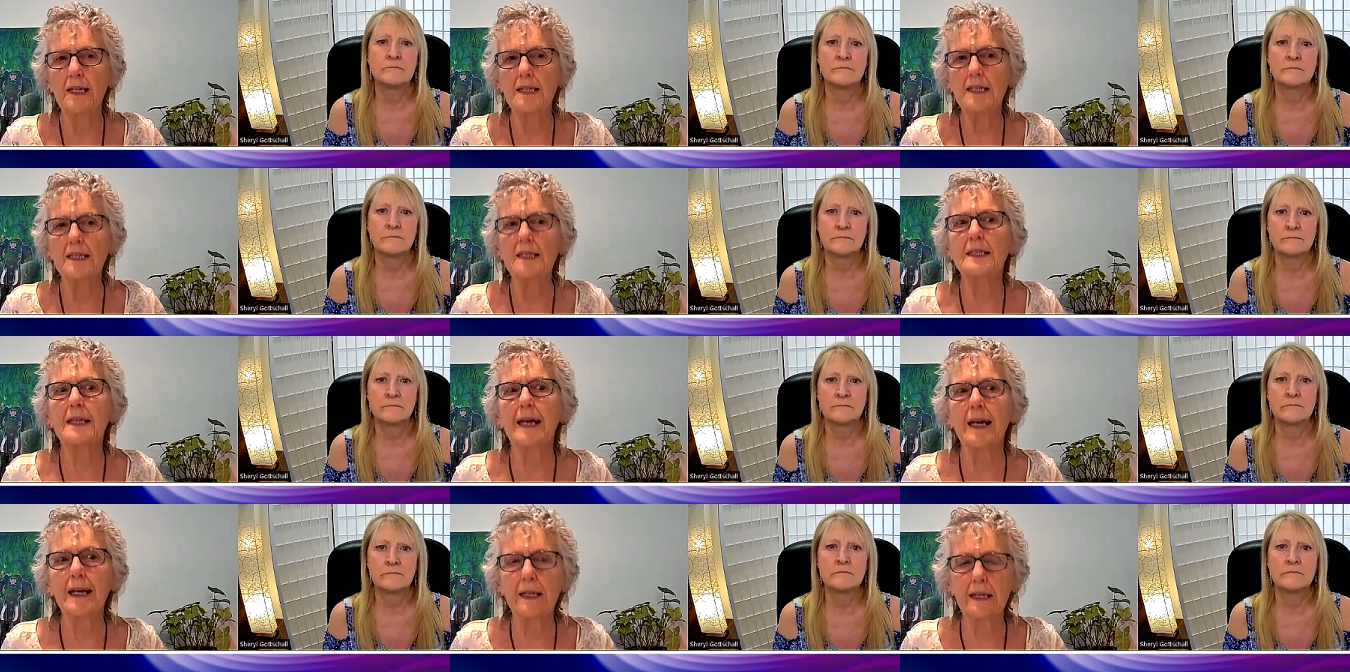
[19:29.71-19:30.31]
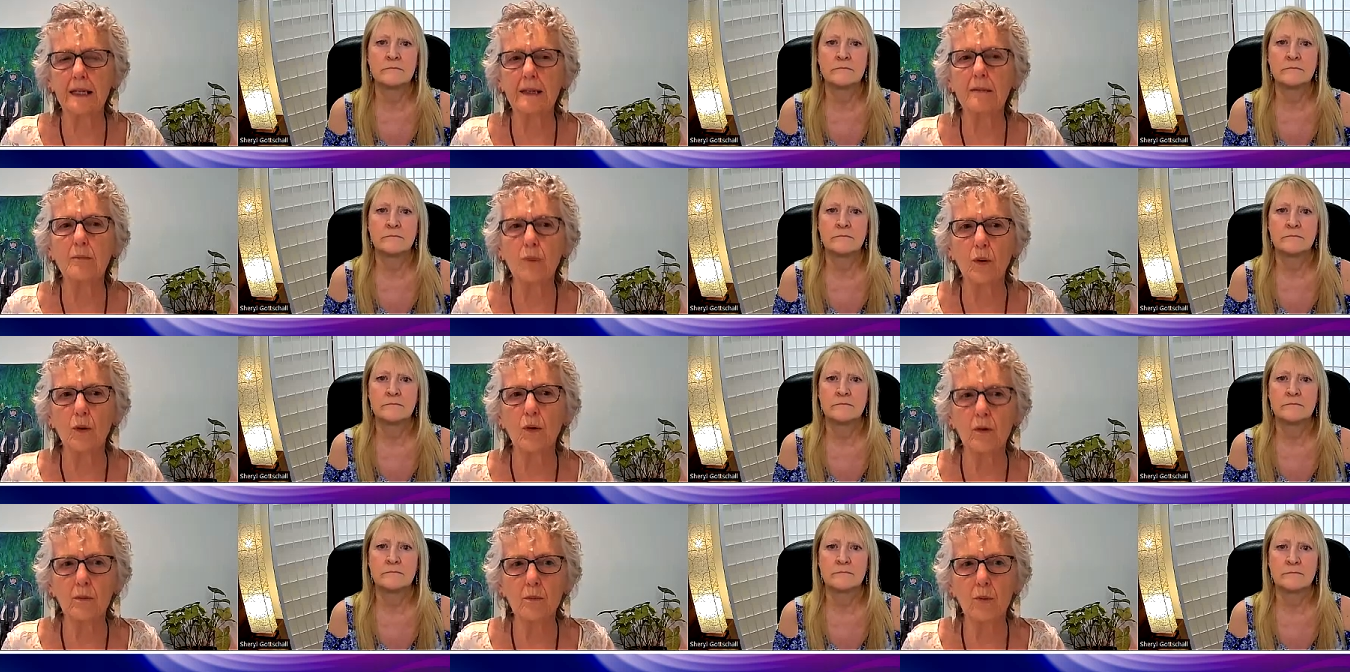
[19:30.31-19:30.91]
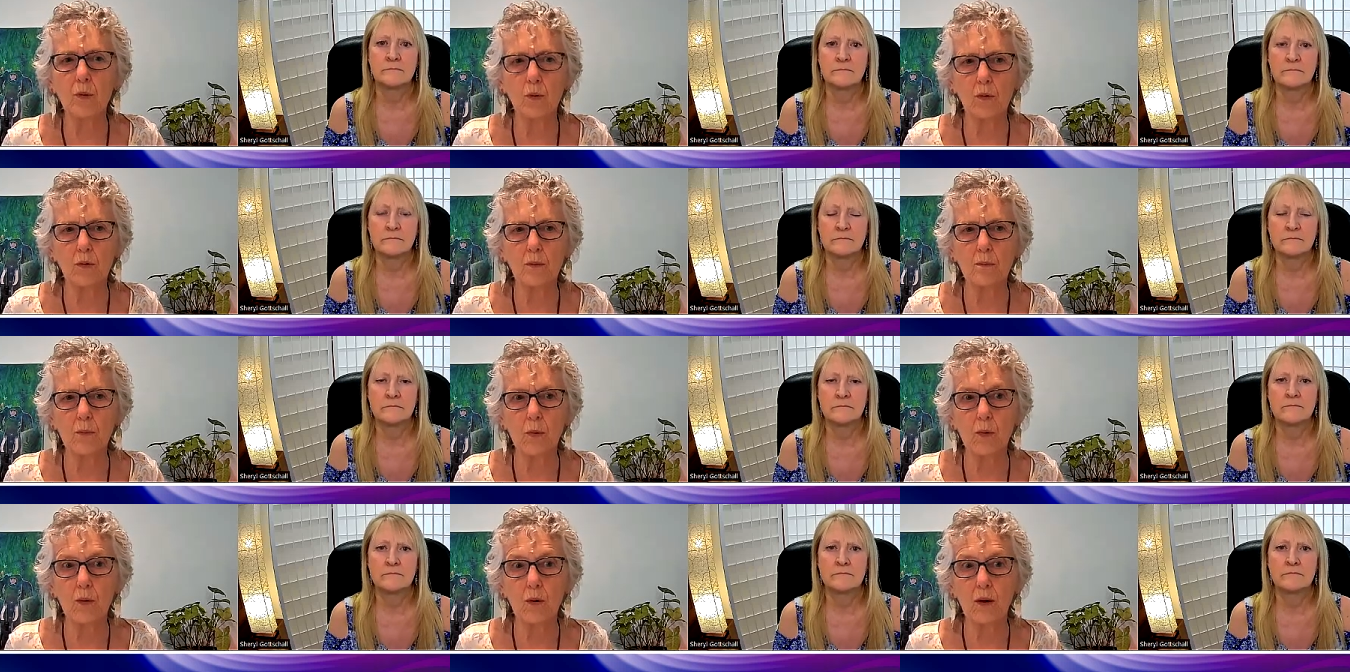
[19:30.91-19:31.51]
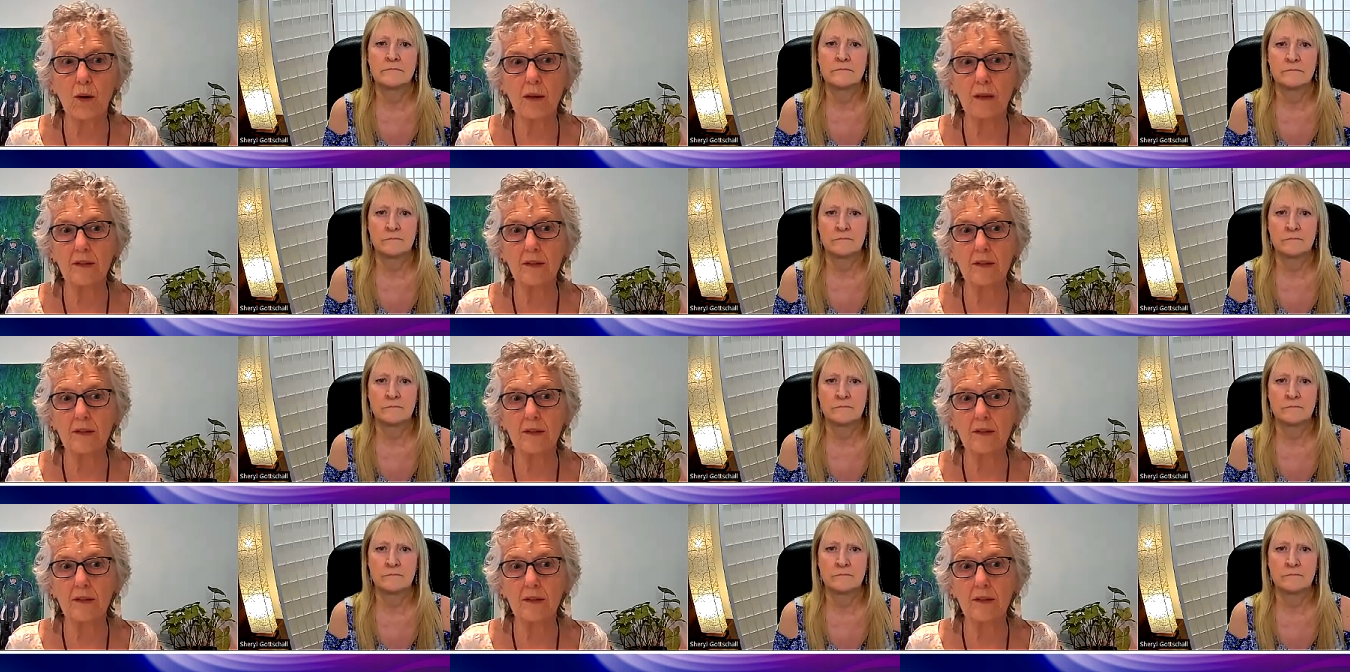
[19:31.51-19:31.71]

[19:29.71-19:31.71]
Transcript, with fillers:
Speaker 1: and take in more and more and more.